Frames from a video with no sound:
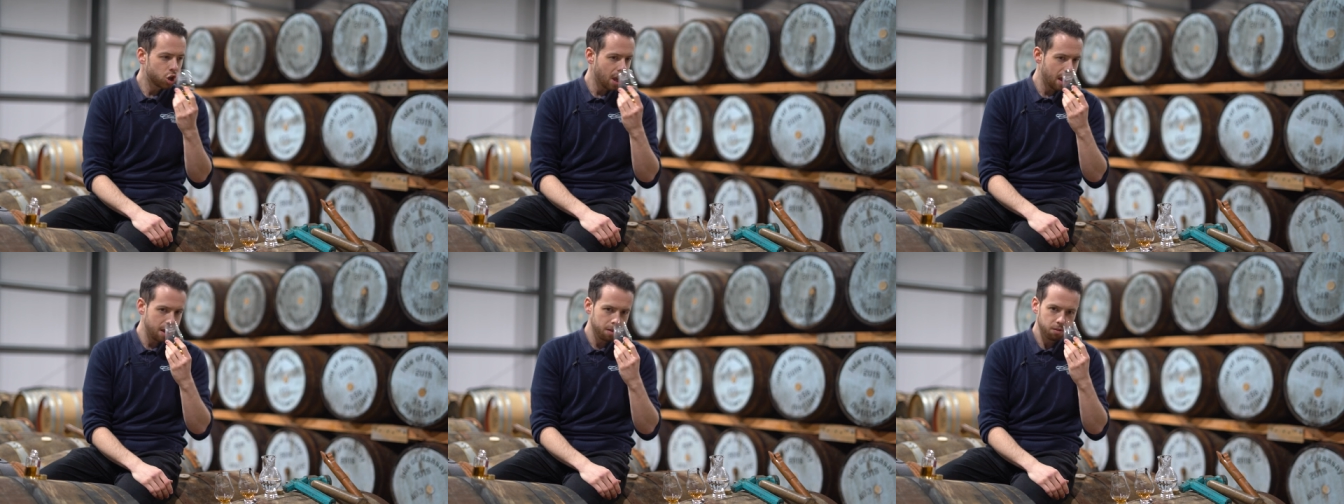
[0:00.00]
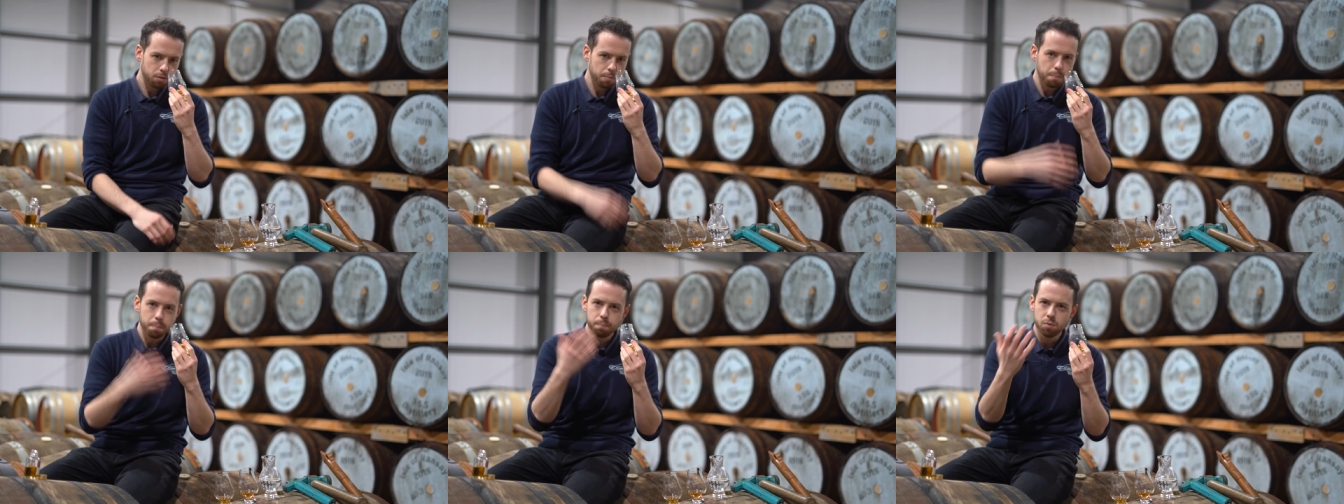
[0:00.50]
cherries,
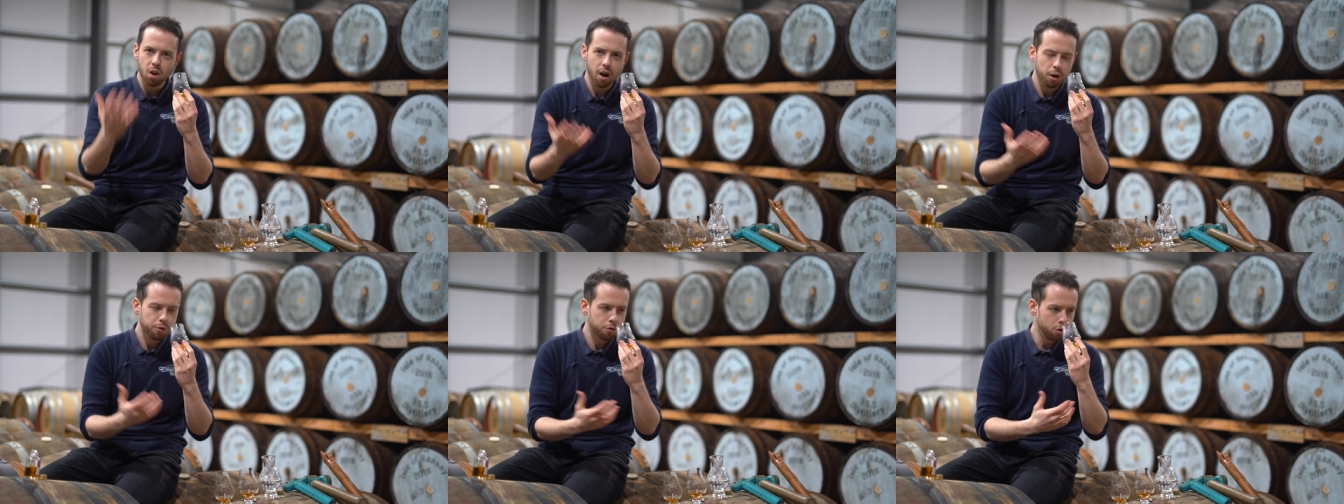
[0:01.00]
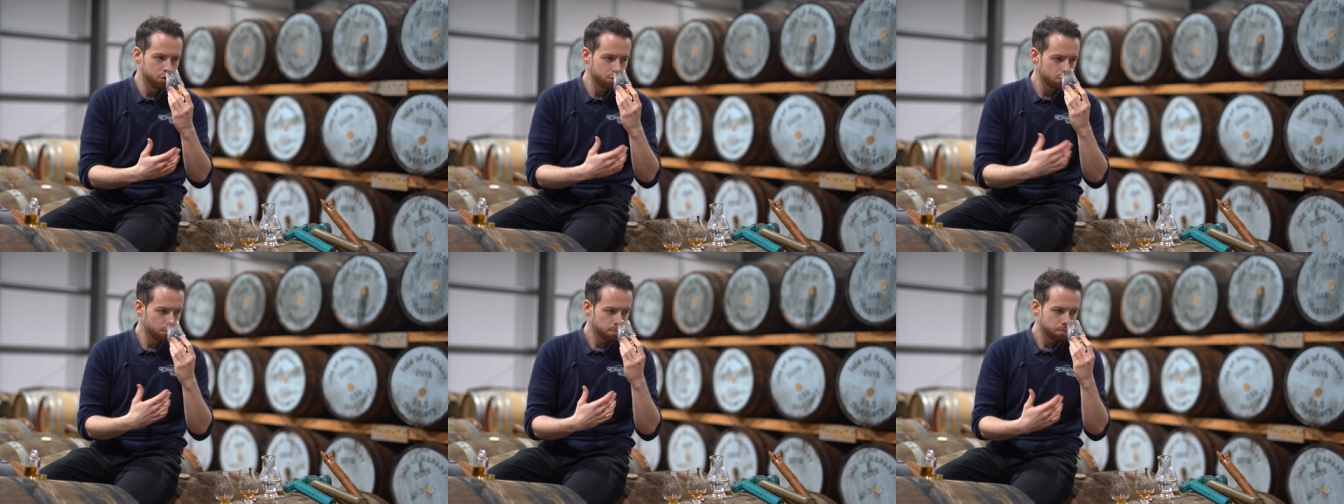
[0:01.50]
dark
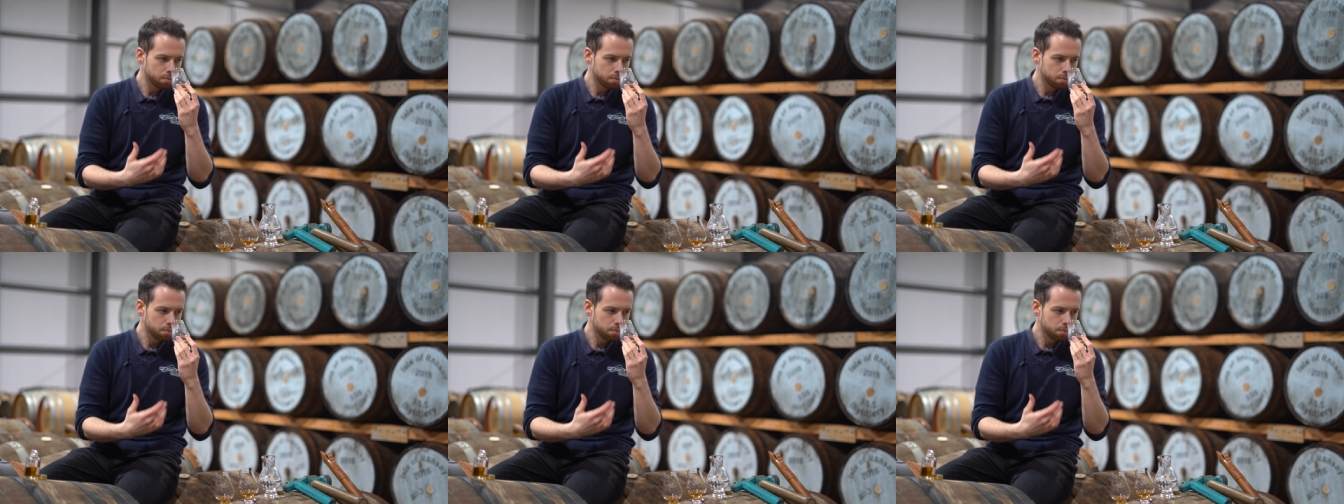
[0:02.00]
fruits,